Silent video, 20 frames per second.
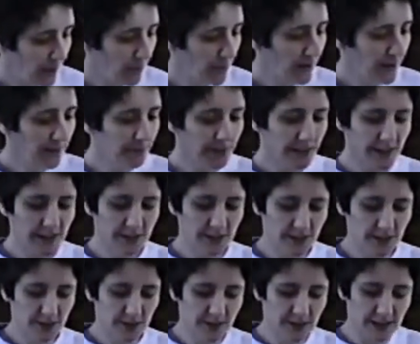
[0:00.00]
And what I'm going
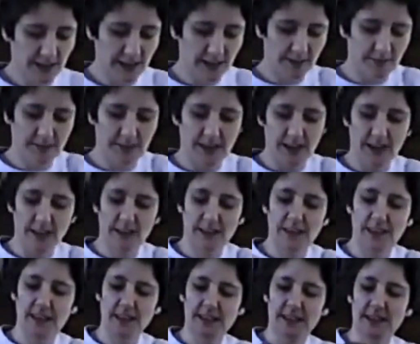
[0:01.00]
to do is
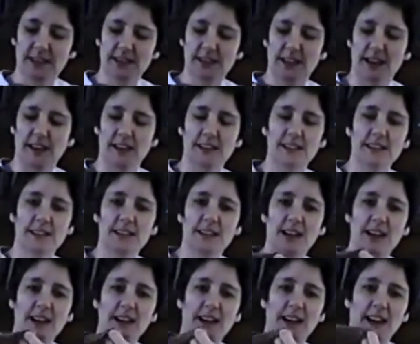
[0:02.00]
this is like a
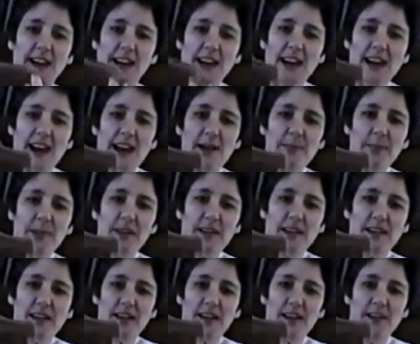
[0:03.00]
stocking cap
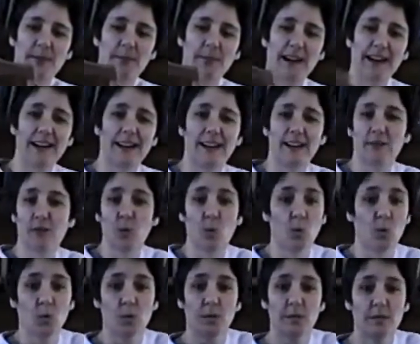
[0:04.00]
made out of
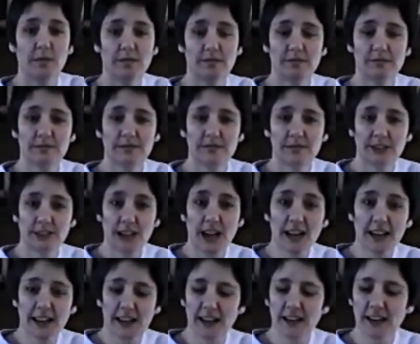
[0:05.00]
old
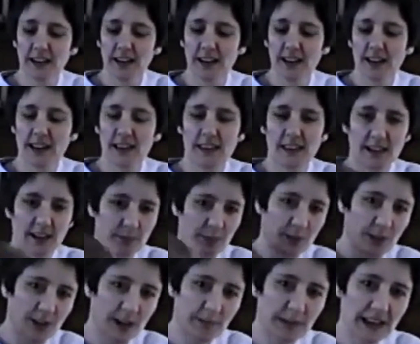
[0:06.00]
stocking that
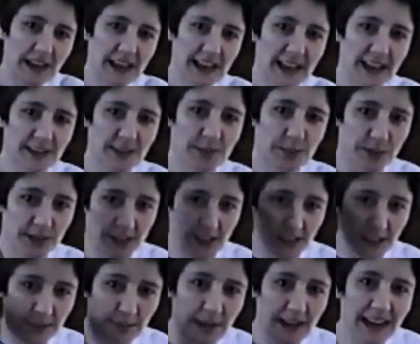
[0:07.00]
I'll put on my head to
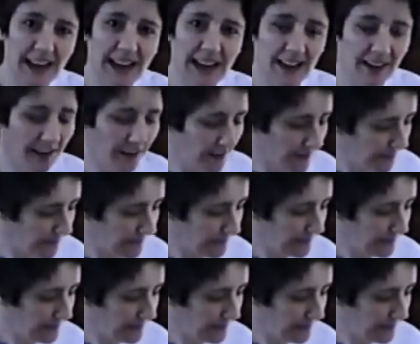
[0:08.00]
protect my hair.